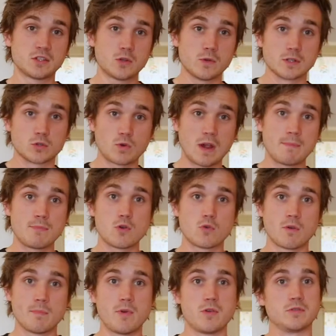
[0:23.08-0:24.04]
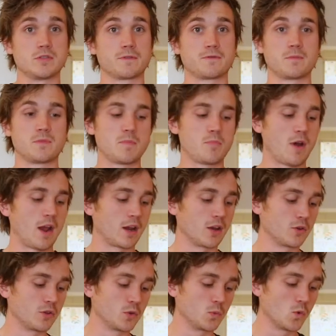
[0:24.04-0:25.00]
to do is grab your remote from the
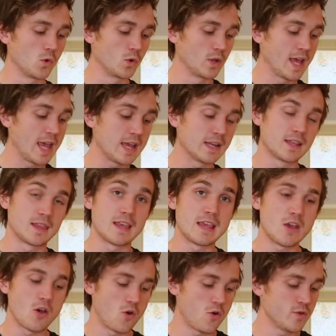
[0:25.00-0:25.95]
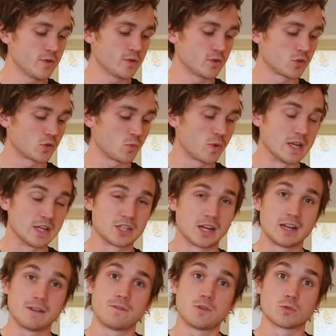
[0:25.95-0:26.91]
bracket on the wall, hit the on
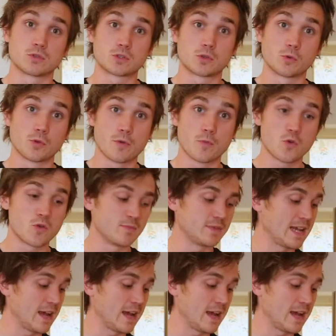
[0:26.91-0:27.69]
switch, and if you want to cool the room